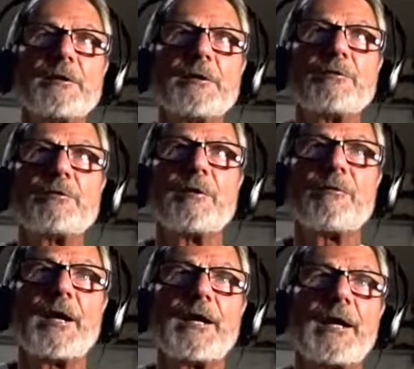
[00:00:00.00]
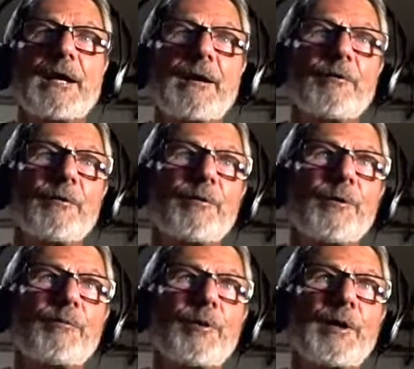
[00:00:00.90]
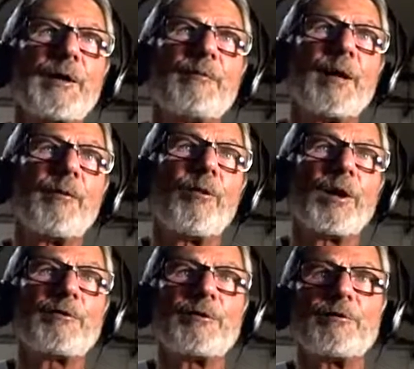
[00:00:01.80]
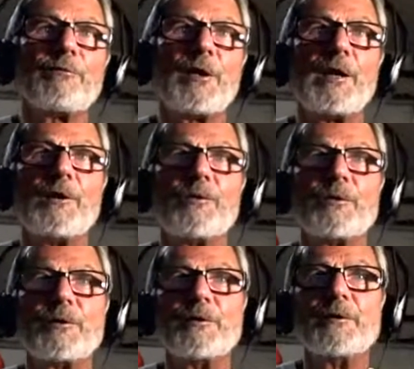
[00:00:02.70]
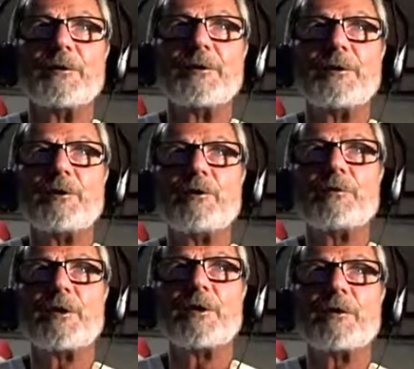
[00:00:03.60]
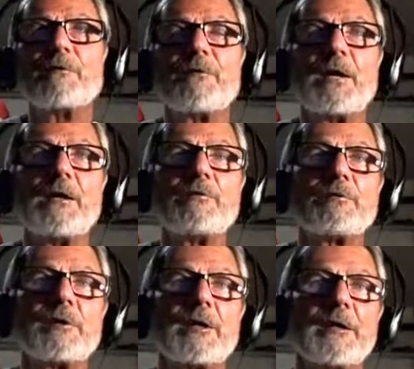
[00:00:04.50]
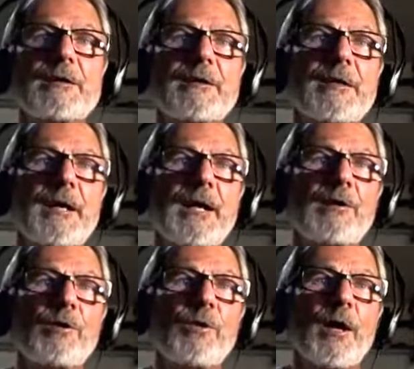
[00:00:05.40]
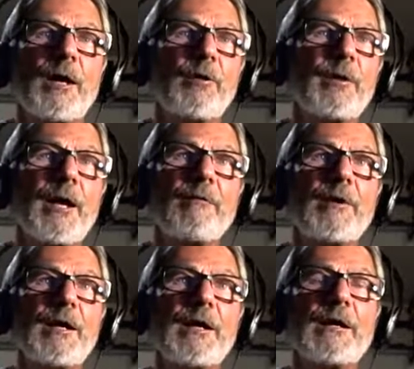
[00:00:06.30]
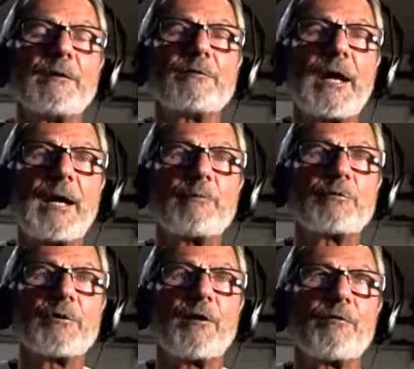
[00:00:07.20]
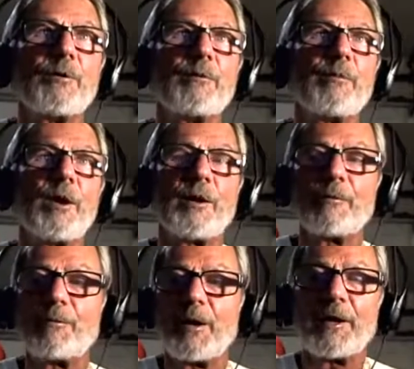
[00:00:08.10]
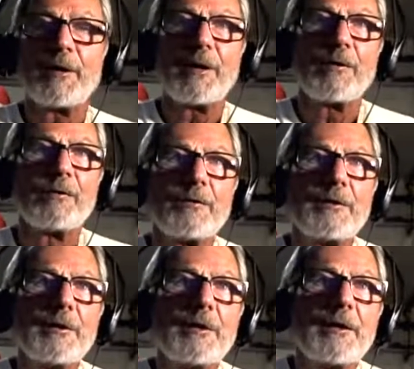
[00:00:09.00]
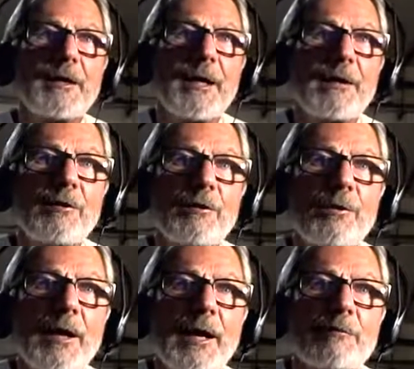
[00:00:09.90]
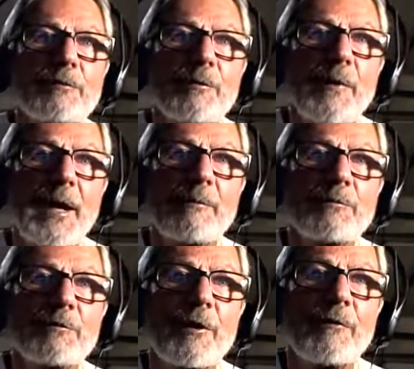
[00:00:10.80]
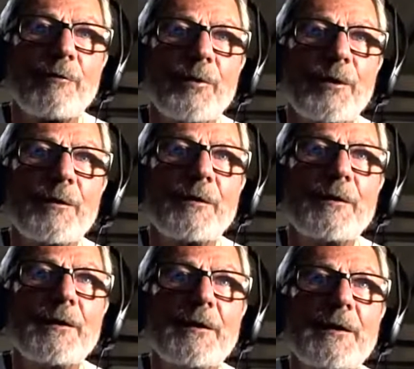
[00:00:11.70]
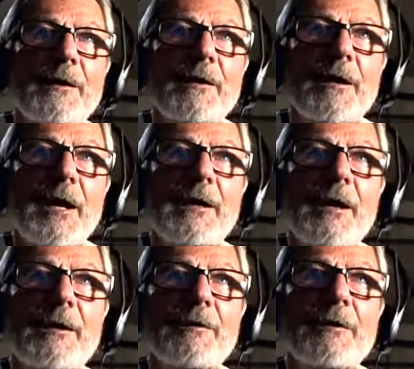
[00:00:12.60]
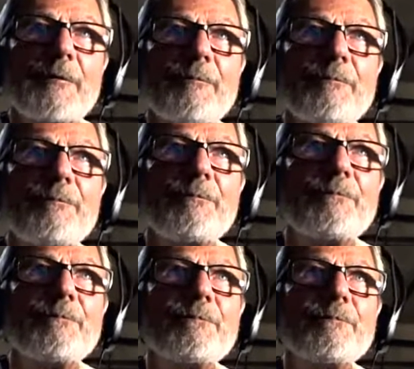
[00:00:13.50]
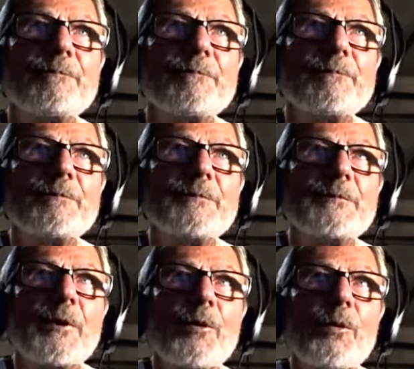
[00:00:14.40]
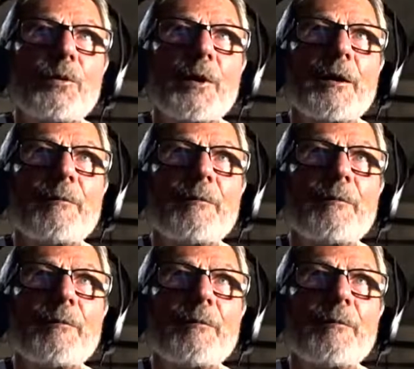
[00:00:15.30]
and stuff like that. I don't know completely, but I watched his video on using the interface. I don't have any of this amp software brought up right now. I do have some amp software. I got the old